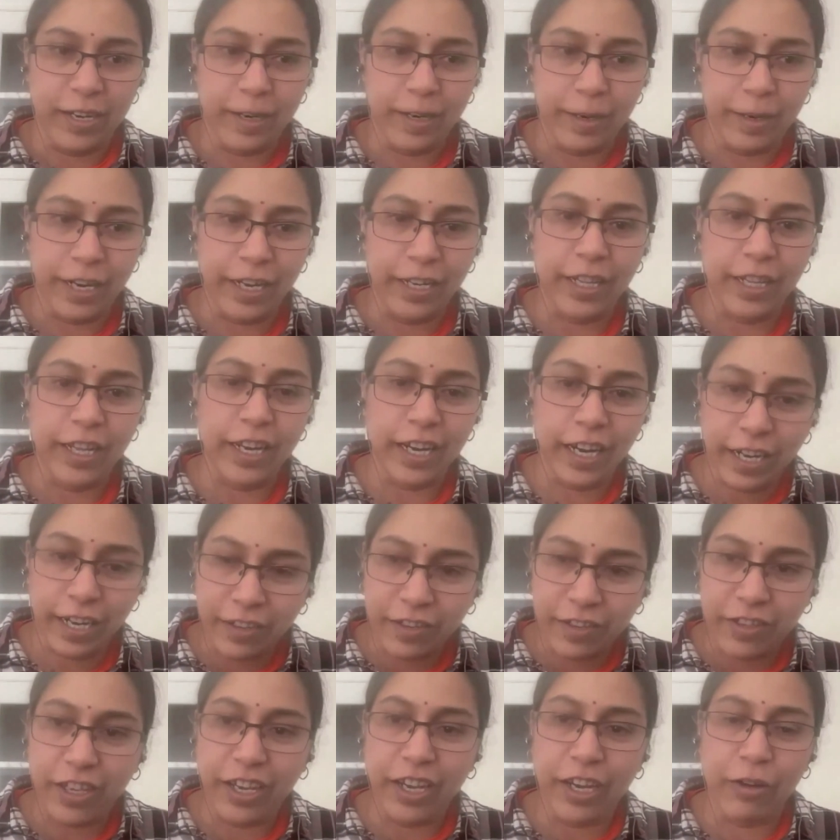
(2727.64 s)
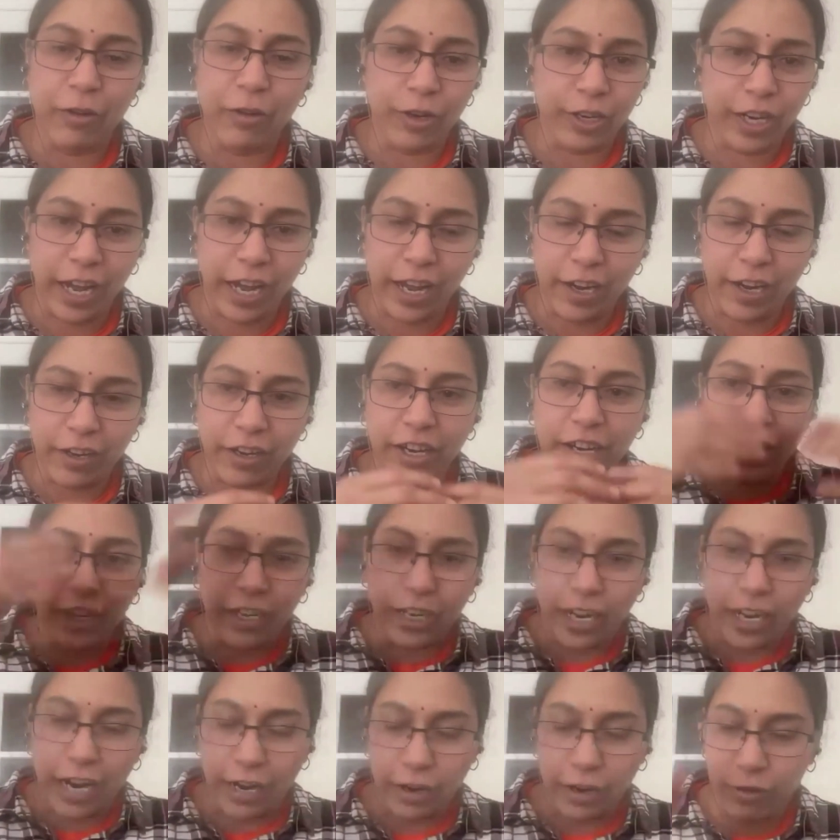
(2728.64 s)
And then let us say you're
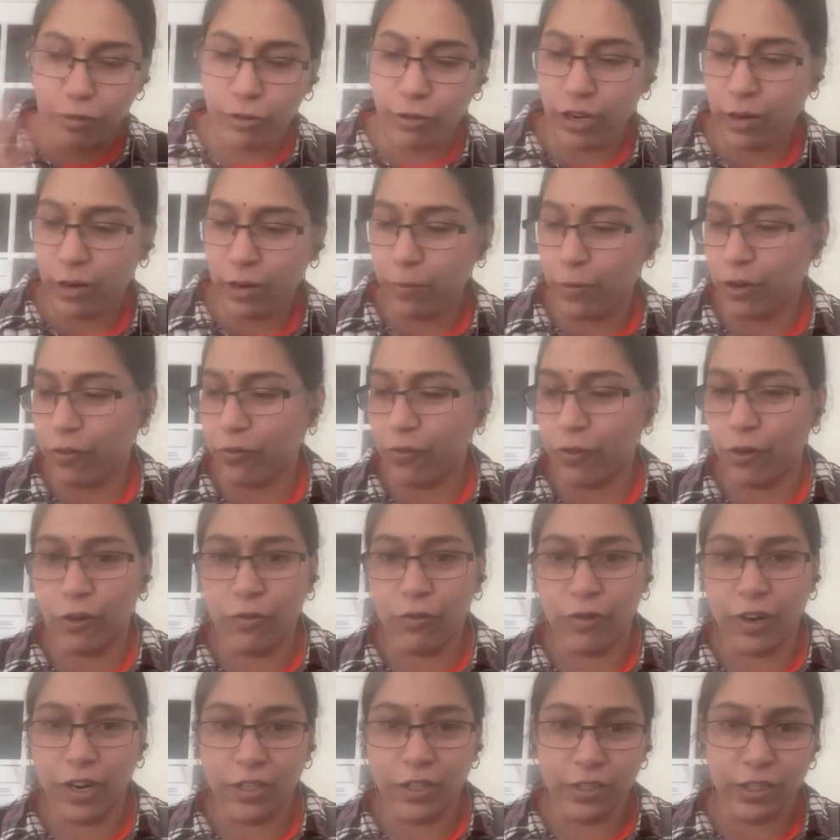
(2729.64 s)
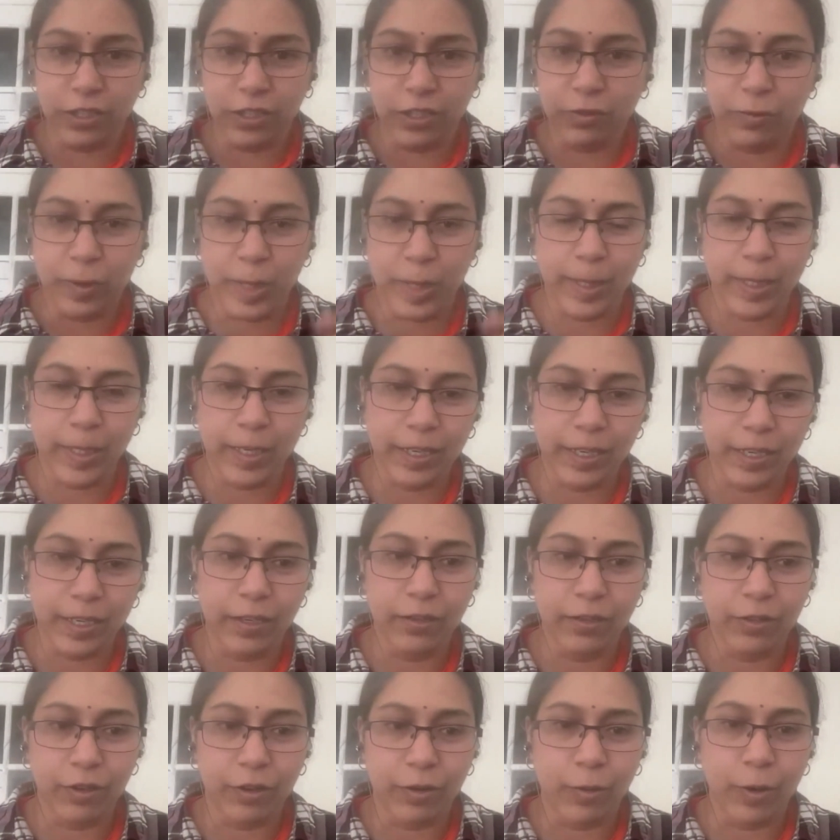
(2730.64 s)
calculating, I don't know, number of noun phrases for a
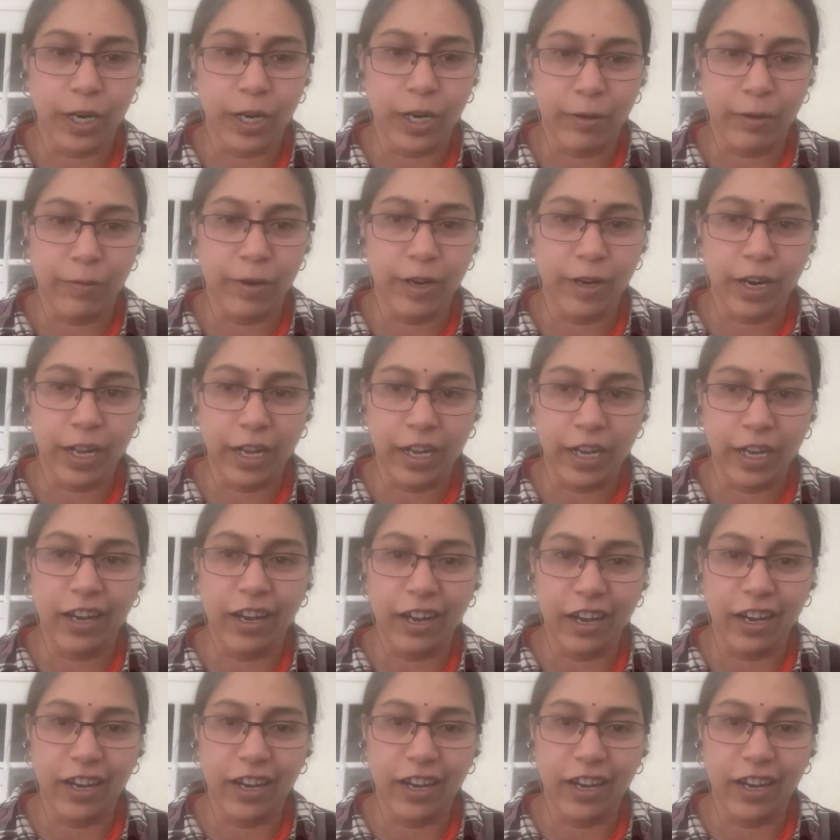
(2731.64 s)
sentence or whatever. Like,